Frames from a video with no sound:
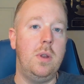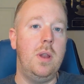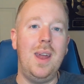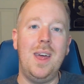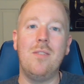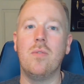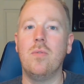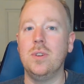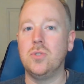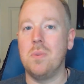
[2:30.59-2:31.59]
but not have a
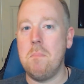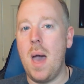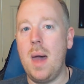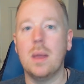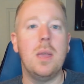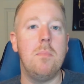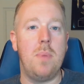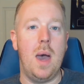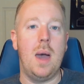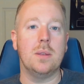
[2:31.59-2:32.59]
real dramatic
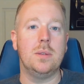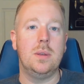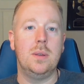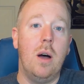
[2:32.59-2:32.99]
impact